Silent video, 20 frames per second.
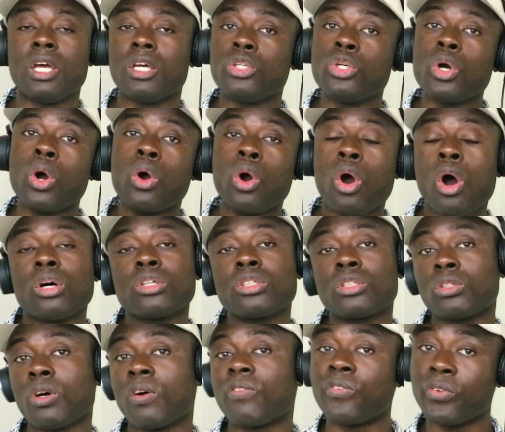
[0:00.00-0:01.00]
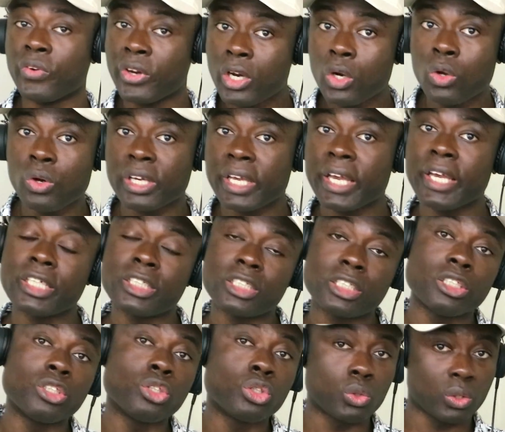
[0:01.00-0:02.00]
your cost of
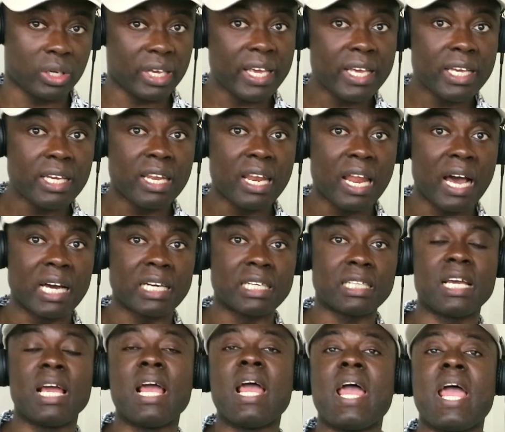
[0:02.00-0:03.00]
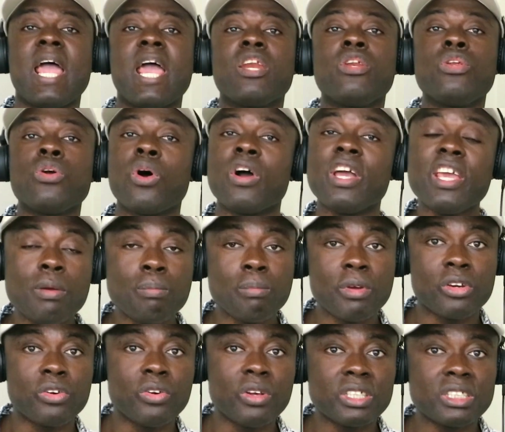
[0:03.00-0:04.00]
relocation to England, and your
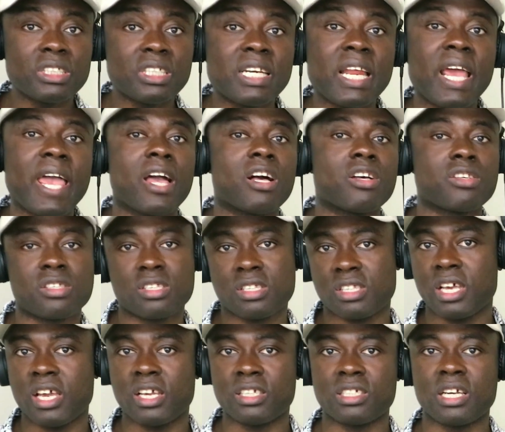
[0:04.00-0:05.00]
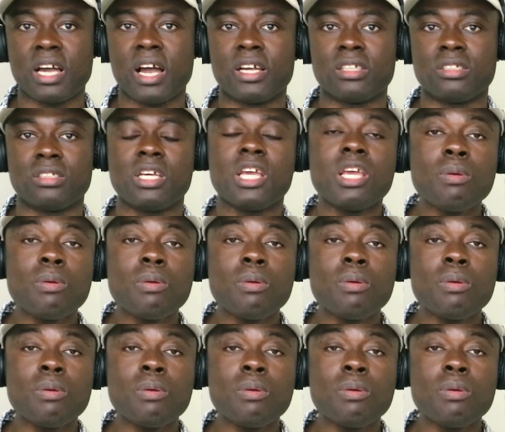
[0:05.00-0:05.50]
immigration health surcharge.